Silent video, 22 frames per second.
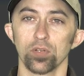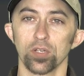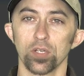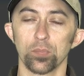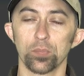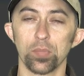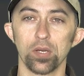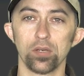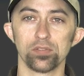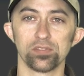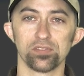to
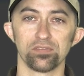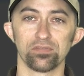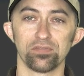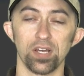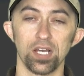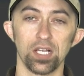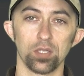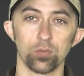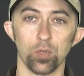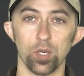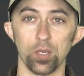post a
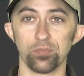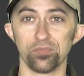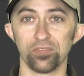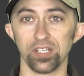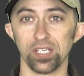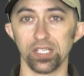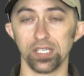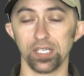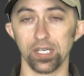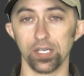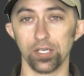follow-up
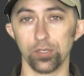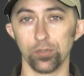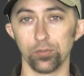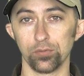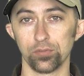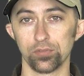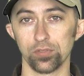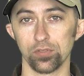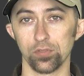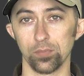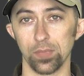video
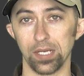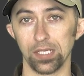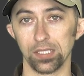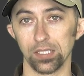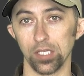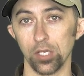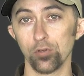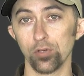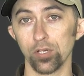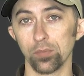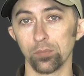to my
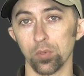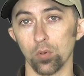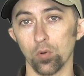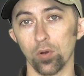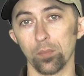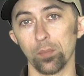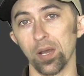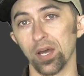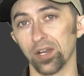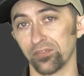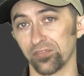loading
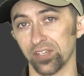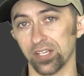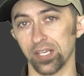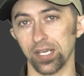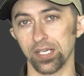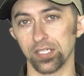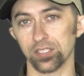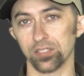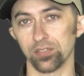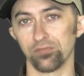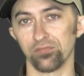port
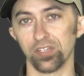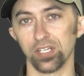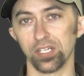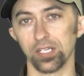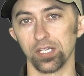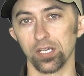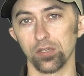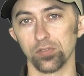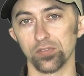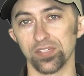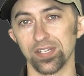modification
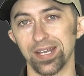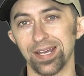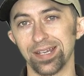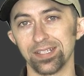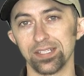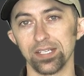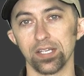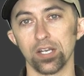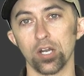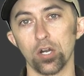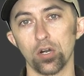videos that I
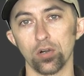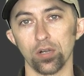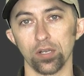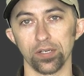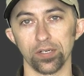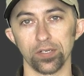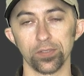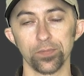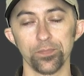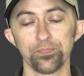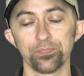did
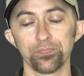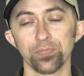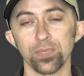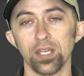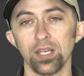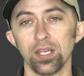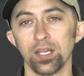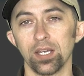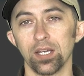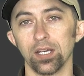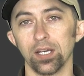earlier.
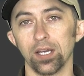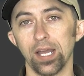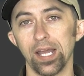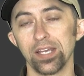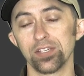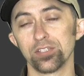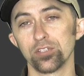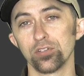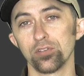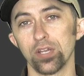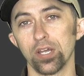
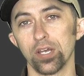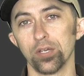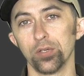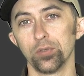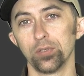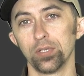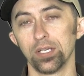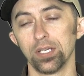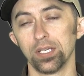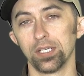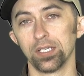As you know,
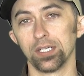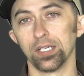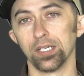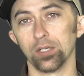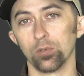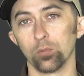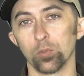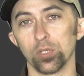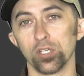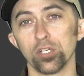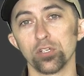
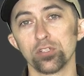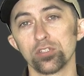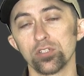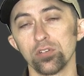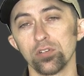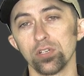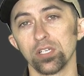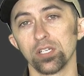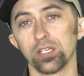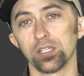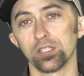when you're
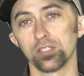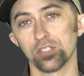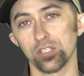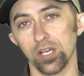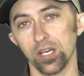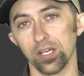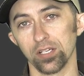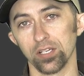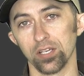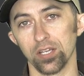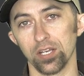shooting
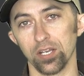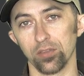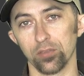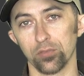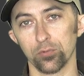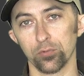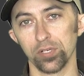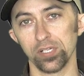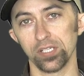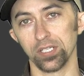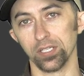shotgun and
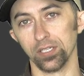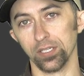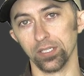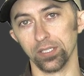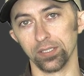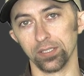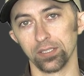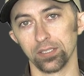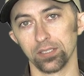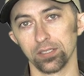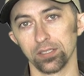
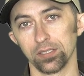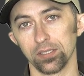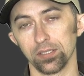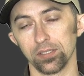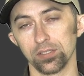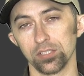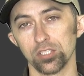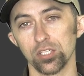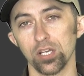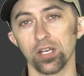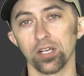3-gun,
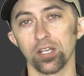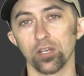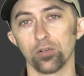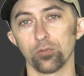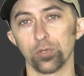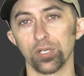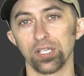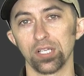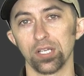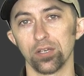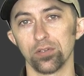shotgun
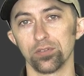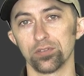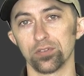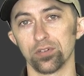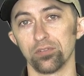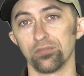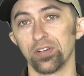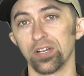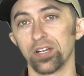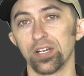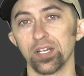reloads are a
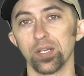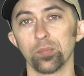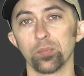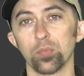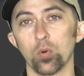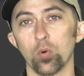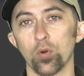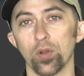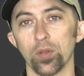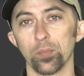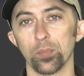very
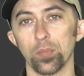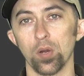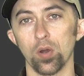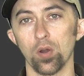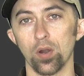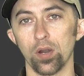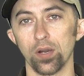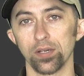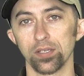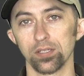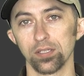important
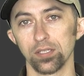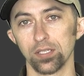part